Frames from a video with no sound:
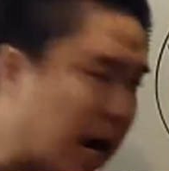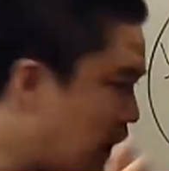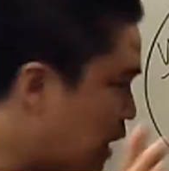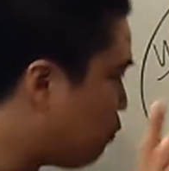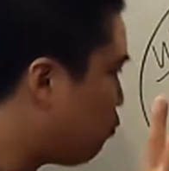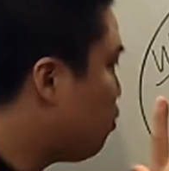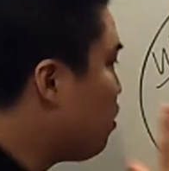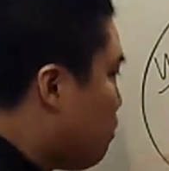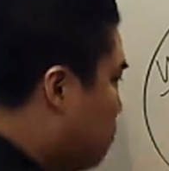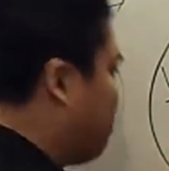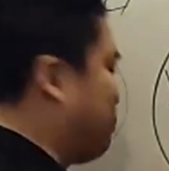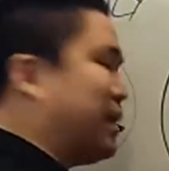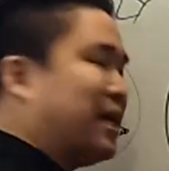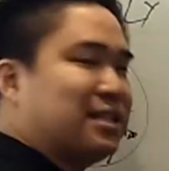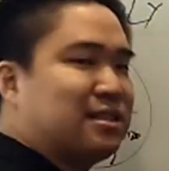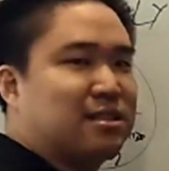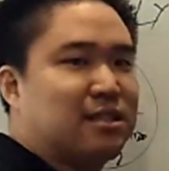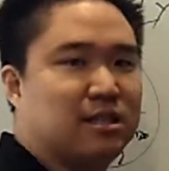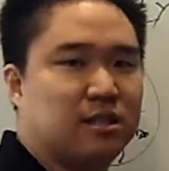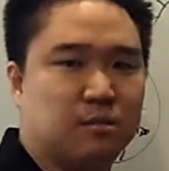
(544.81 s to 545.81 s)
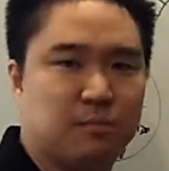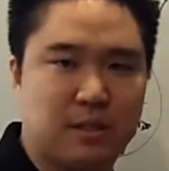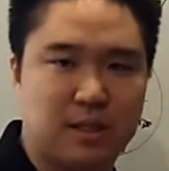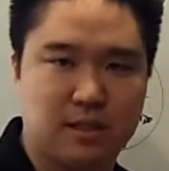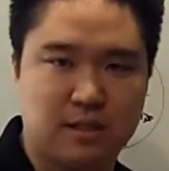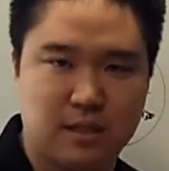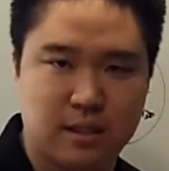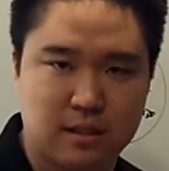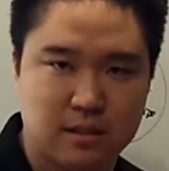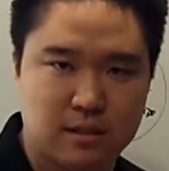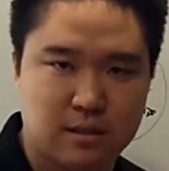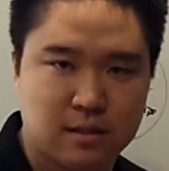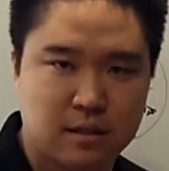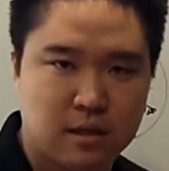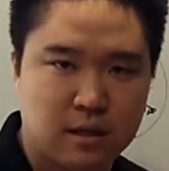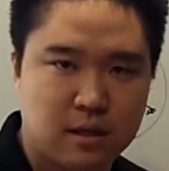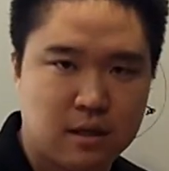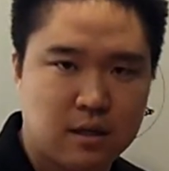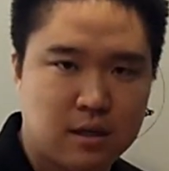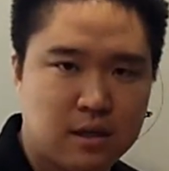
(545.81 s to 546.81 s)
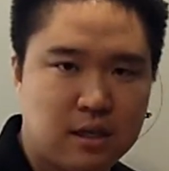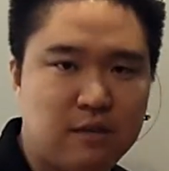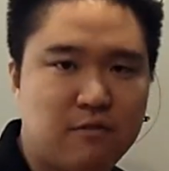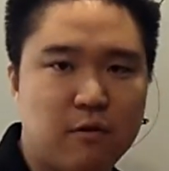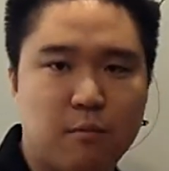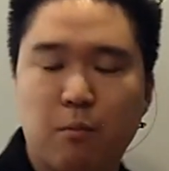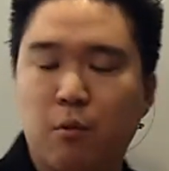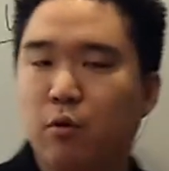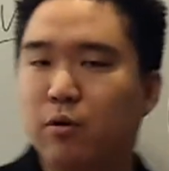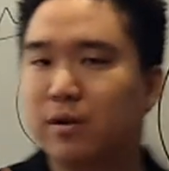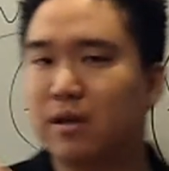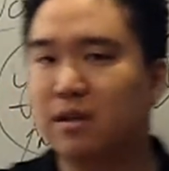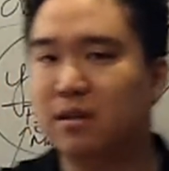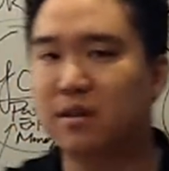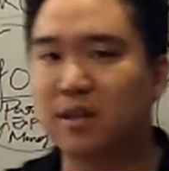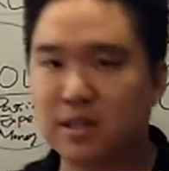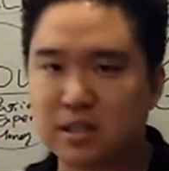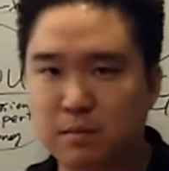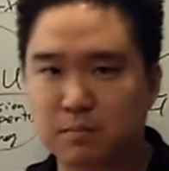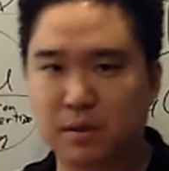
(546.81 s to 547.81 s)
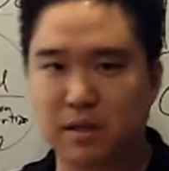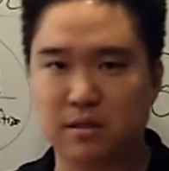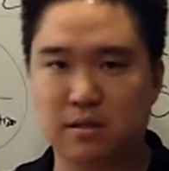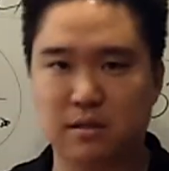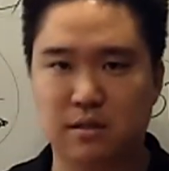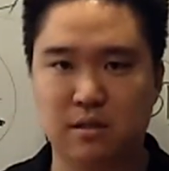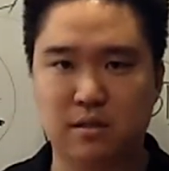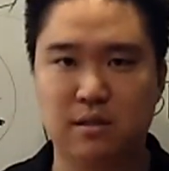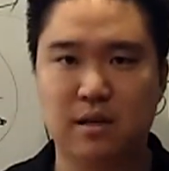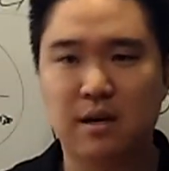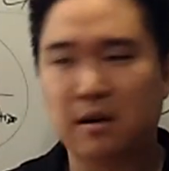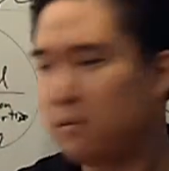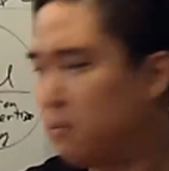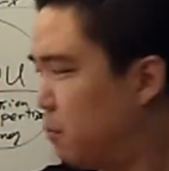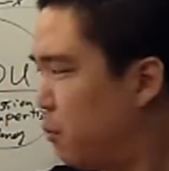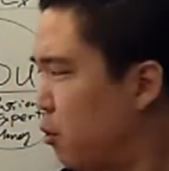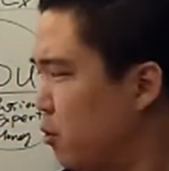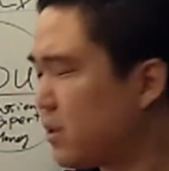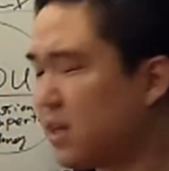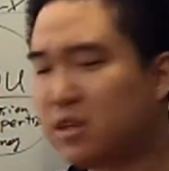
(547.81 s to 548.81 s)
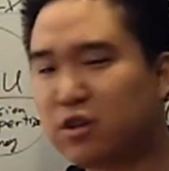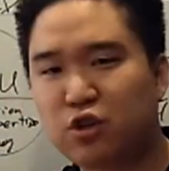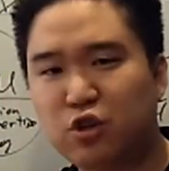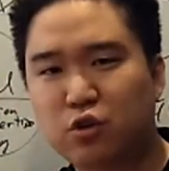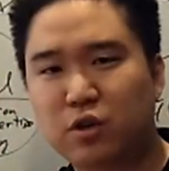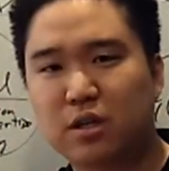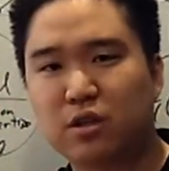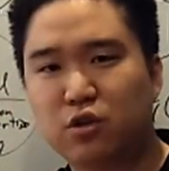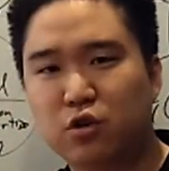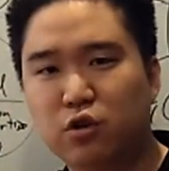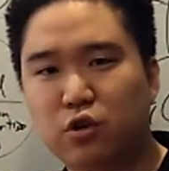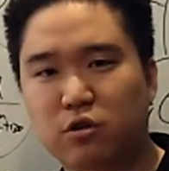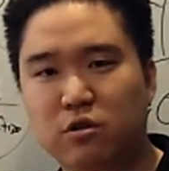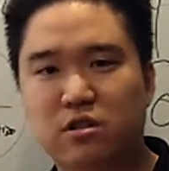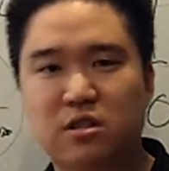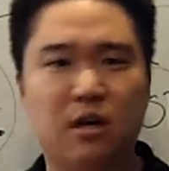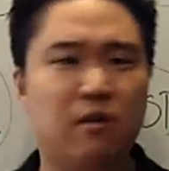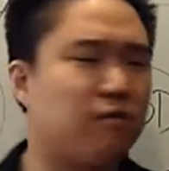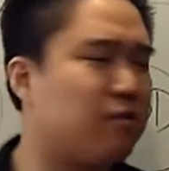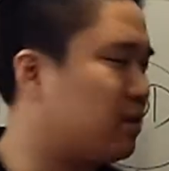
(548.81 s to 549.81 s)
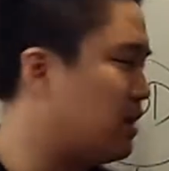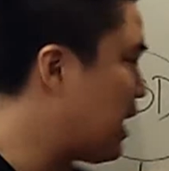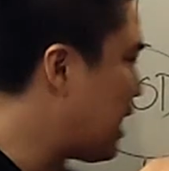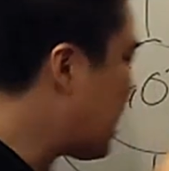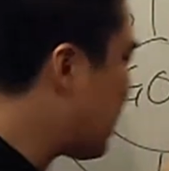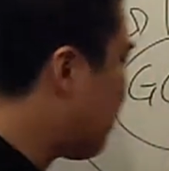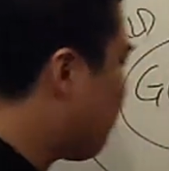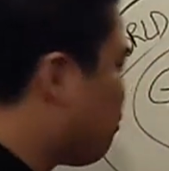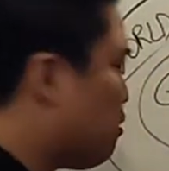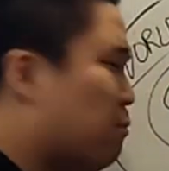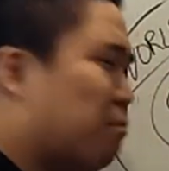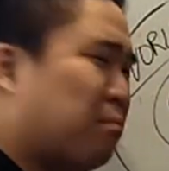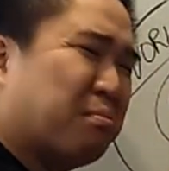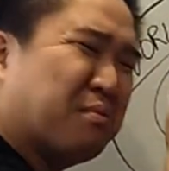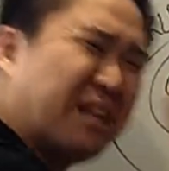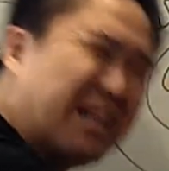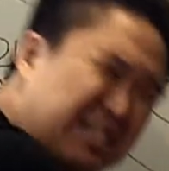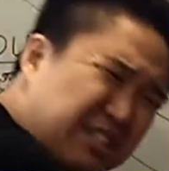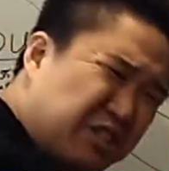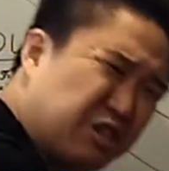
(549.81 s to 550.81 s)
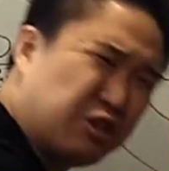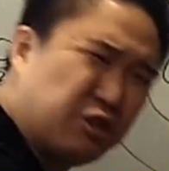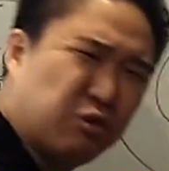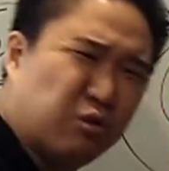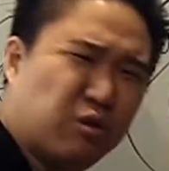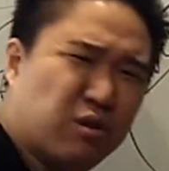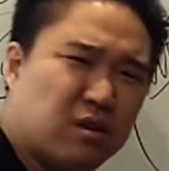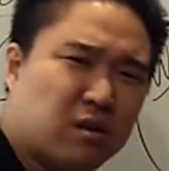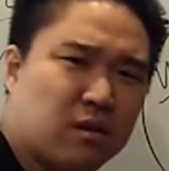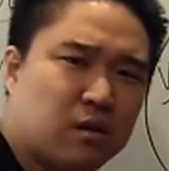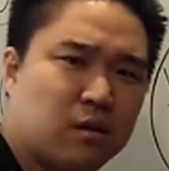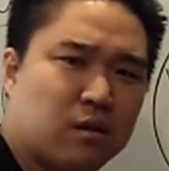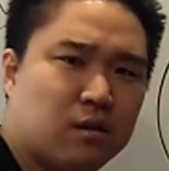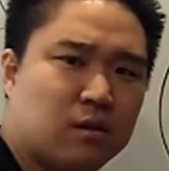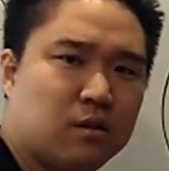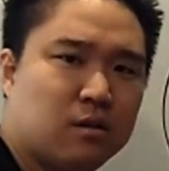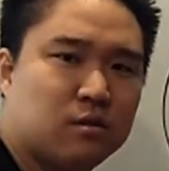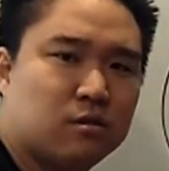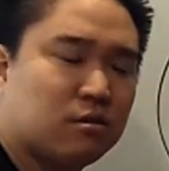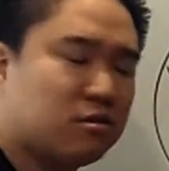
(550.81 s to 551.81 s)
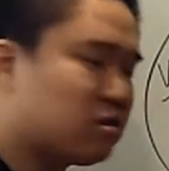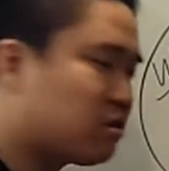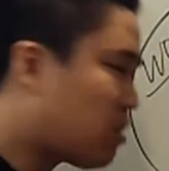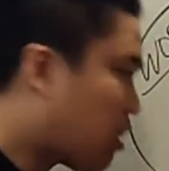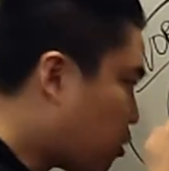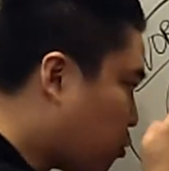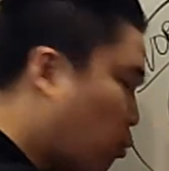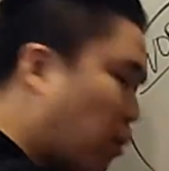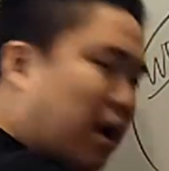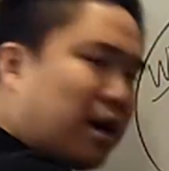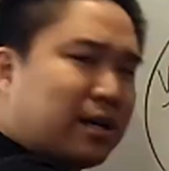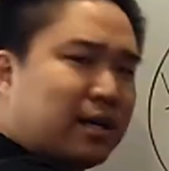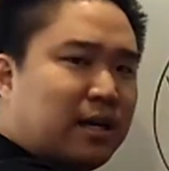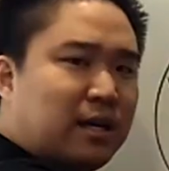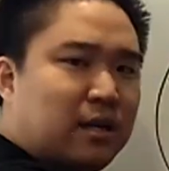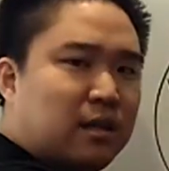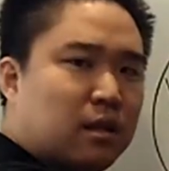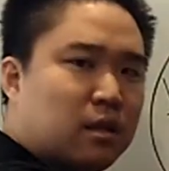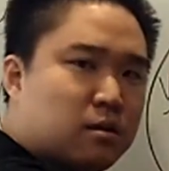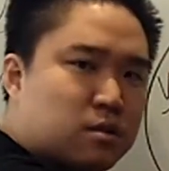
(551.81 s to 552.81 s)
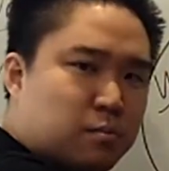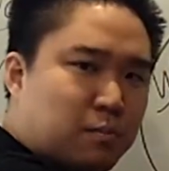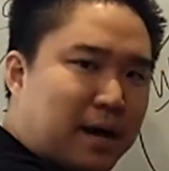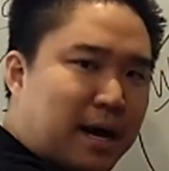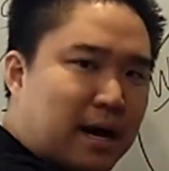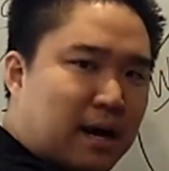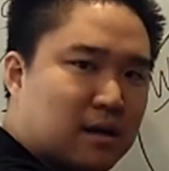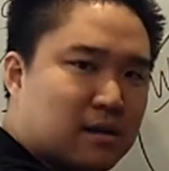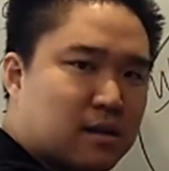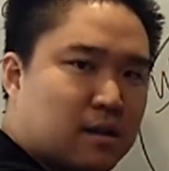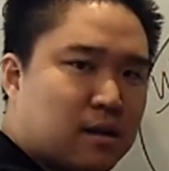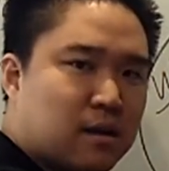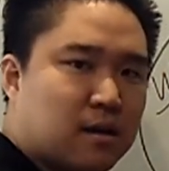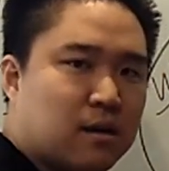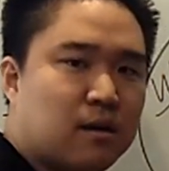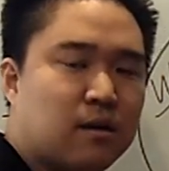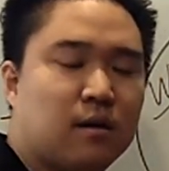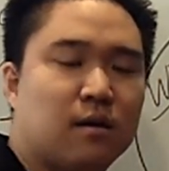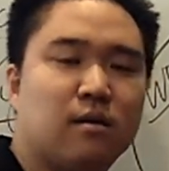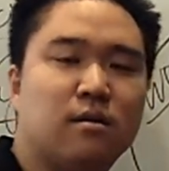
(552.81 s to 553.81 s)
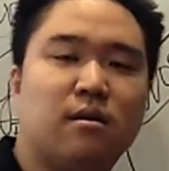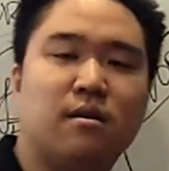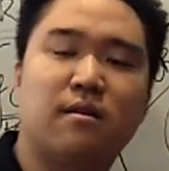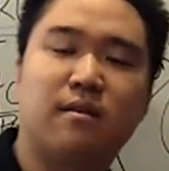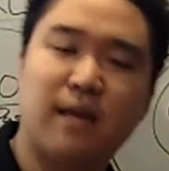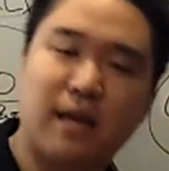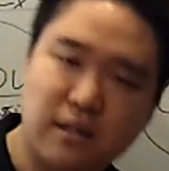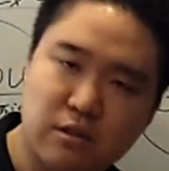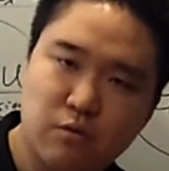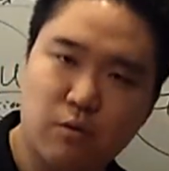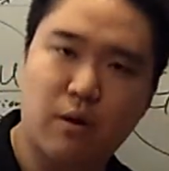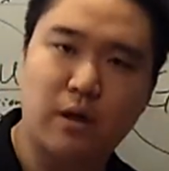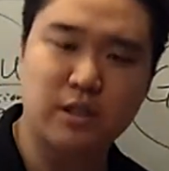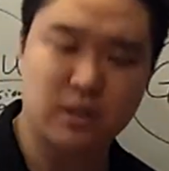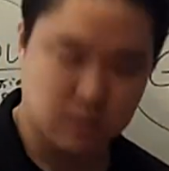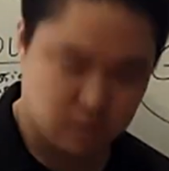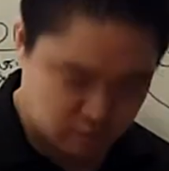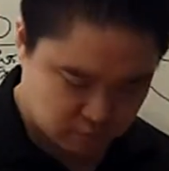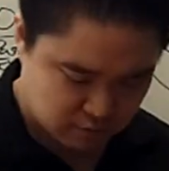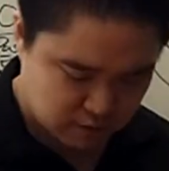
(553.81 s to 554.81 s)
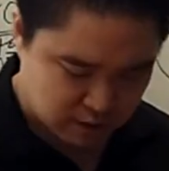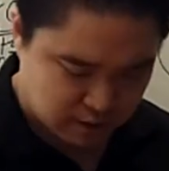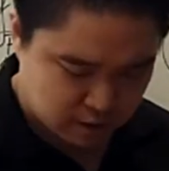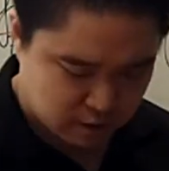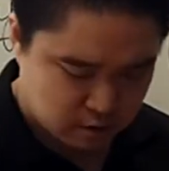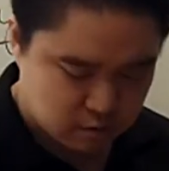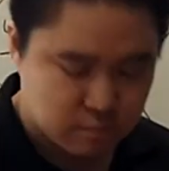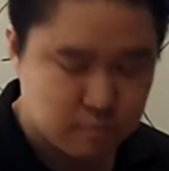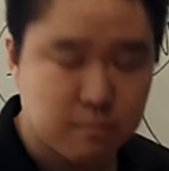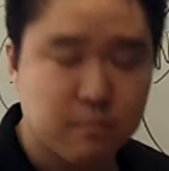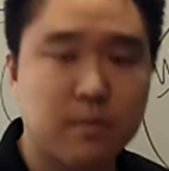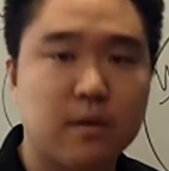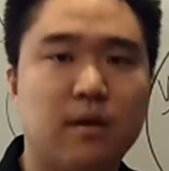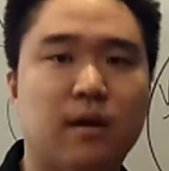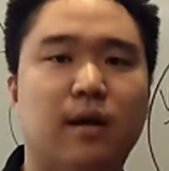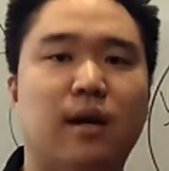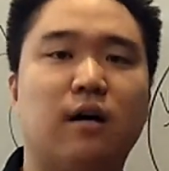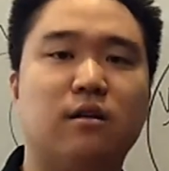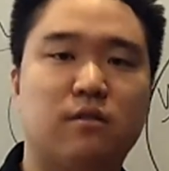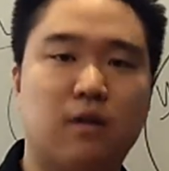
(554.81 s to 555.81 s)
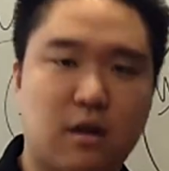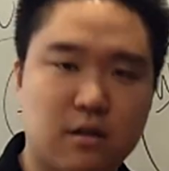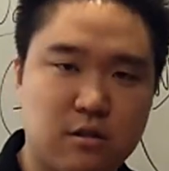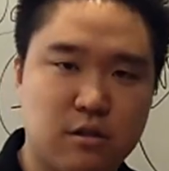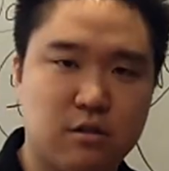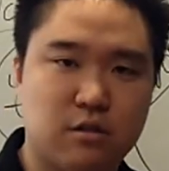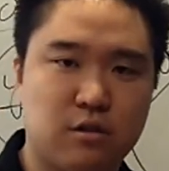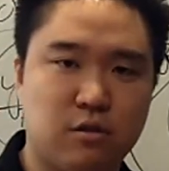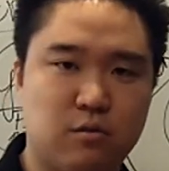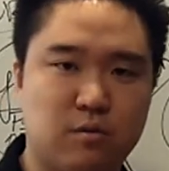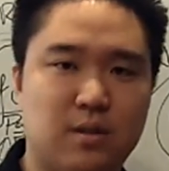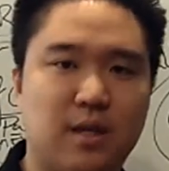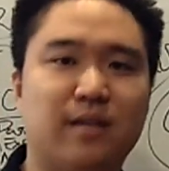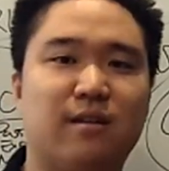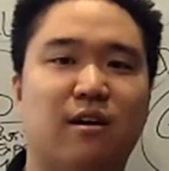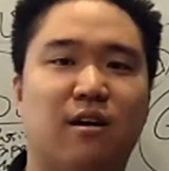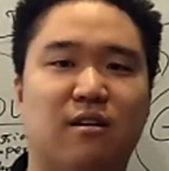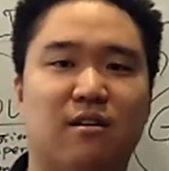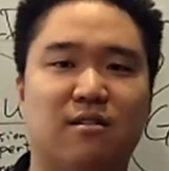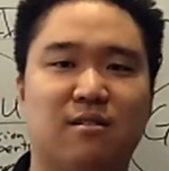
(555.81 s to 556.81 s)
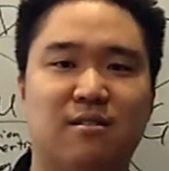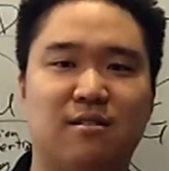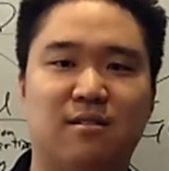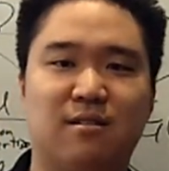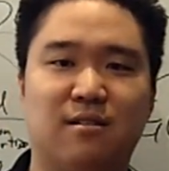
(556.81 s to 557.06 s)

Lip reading: God will bless this business. Even more than this business. More than you can do yourself, God will bless you. So start walking in this path. Thanks for watching this video, and I'll talk to you soon. Take care.